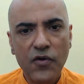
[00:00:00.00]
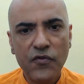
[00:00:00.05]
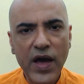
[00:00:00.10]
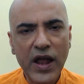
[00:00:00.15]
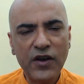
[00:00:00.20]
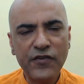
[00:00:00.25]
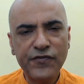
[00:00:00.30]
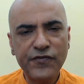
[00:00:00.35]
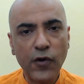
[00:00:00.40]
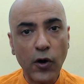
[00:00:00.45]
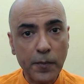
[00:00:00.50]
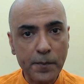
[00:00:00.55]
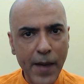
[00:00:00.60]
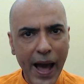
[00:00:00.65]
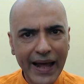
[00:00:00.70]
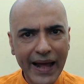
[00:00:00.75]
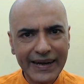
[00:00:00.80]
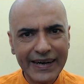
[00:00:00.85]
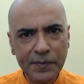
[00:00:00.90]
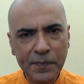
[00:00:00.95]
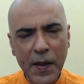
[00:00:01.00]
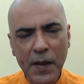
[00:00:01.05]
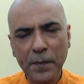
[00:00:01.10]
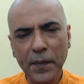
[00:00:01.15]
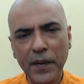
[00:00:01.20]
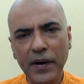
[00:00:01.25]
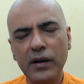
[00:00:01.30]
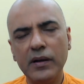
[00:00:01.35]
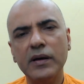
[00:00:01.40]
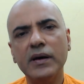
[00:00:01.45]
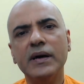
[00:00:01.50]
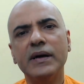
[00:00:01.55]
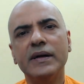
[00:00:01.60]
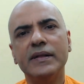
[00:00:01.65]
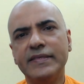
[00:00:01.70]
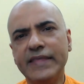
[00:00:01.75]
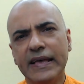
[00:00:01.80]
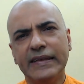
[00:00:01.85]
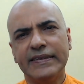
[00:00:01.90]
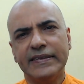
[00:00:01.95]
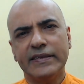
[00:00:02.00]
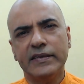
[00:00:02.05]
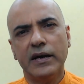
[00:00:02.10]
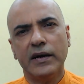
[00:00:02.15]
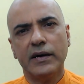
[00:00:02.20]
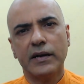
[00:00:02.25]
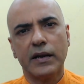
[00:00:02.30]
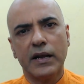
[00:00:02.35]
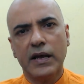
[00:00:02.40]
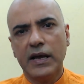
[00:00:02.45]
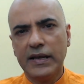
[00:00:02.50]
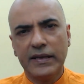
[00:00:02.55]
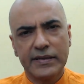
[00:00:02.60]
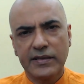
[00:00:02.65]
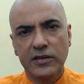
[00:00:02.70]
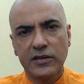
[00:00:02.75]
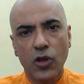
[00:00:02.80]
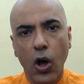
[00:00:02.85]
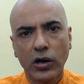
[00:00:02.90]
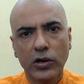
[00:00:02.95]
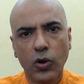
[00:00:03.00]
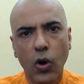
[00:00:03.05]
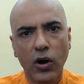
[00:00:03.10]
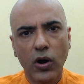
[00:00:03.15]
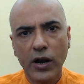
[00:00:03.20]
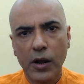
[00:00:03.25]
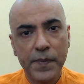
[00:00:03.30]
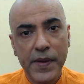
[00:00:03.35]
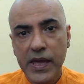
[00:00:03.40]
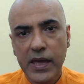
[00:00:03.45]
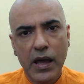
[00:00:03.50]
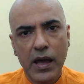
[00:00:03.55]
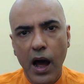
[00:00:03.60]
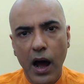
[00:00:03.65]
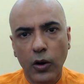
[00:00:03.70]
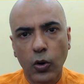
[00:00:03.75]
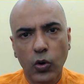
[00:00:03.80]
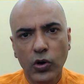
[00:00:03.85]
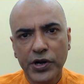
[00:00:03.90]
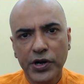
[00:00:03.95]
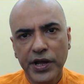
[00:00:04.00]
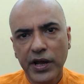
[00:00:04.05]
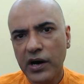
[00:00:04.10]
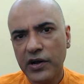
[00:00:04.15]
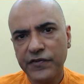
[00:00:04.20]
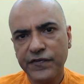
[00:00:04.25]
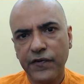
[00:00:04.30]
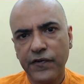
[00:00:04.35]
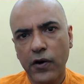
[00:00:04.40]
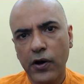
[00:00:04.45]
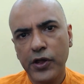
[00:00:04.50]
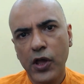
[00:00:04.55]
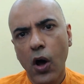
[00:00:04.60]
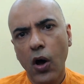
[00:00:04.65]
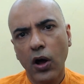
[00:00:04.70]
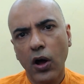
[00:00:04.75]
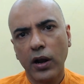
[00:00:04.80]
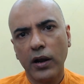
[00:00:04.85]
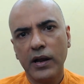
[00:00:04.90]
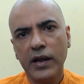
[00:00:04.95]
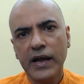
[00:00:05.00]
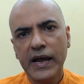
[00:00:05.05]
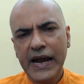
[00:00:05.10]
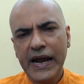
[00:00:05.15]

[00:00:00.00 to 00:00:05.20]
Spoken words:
Well, for married people, this year is not gonna be a good year for y'all.